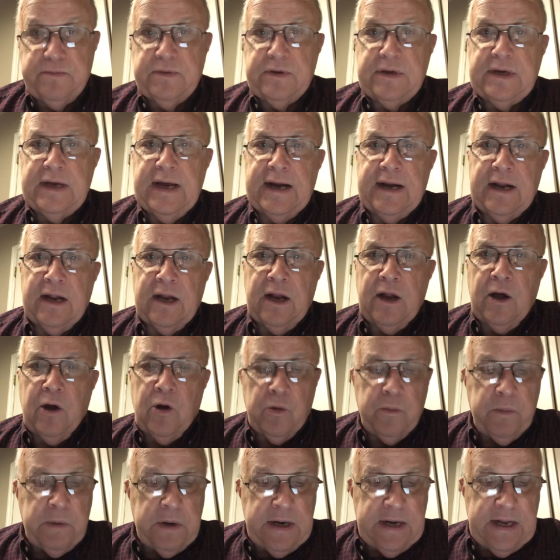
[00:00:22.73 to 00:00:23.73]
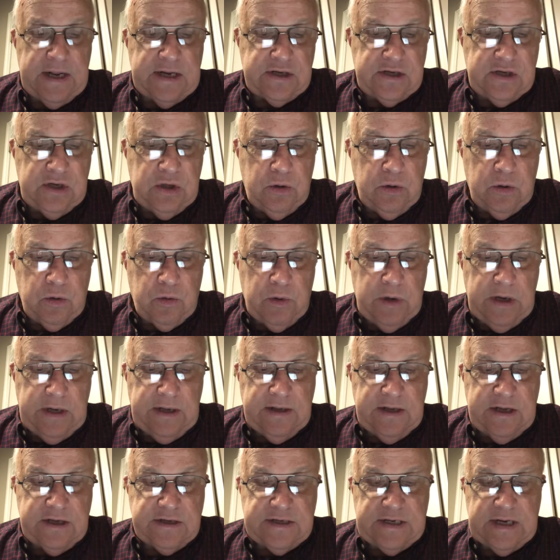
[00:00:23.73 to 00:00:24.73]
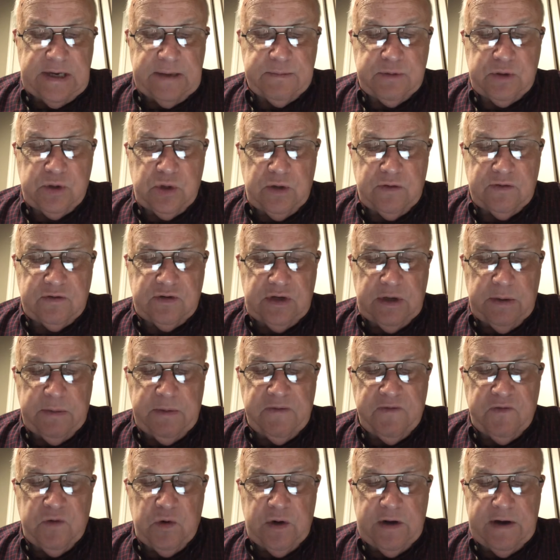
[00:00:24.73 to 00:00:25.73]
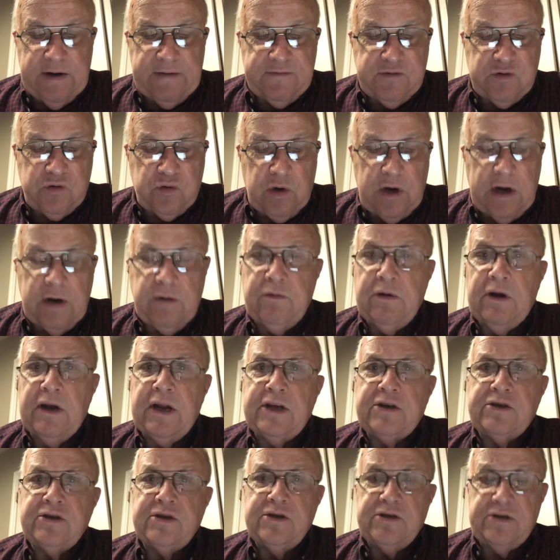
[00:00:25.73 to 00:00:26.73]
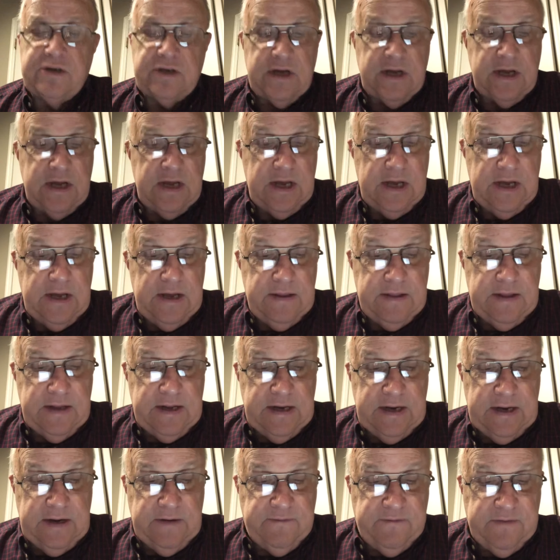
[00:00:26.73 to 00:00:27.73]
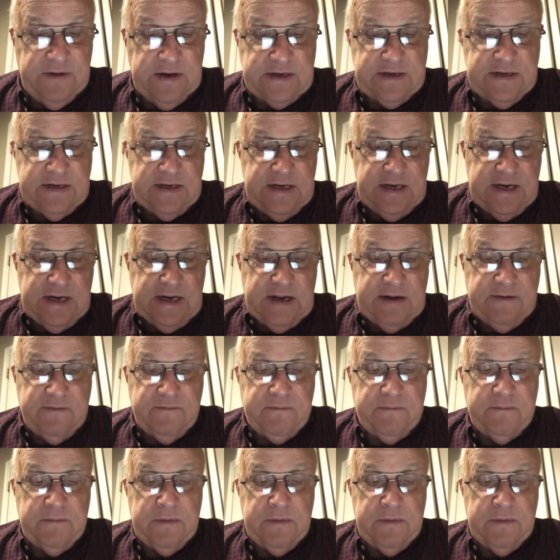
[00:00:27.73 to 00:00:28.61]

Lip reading: kind of long, but as you are reading this, I'm sure some of you have strained relations that need fixing and have